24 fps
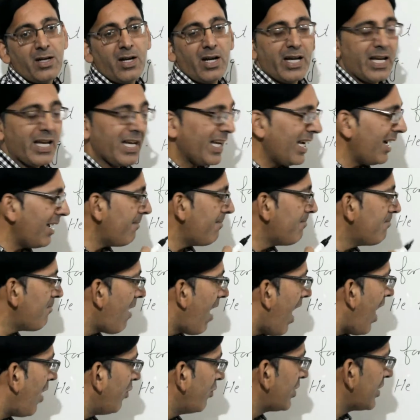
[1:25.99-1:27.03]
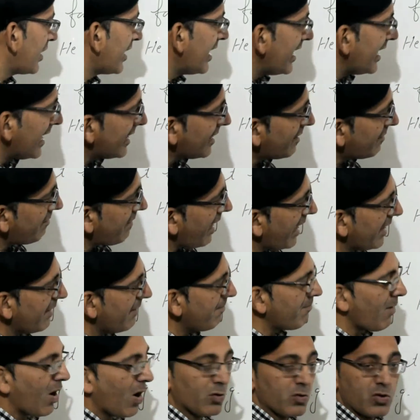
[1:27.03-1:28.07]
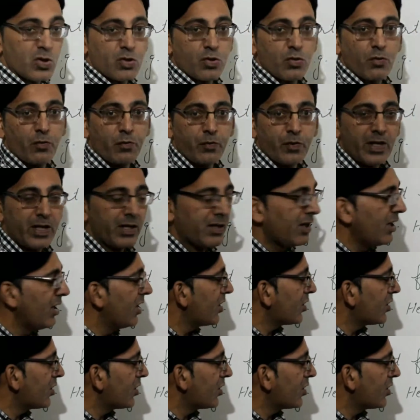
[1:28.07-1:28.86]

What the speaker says: Here mouths, he has many mouths to feed.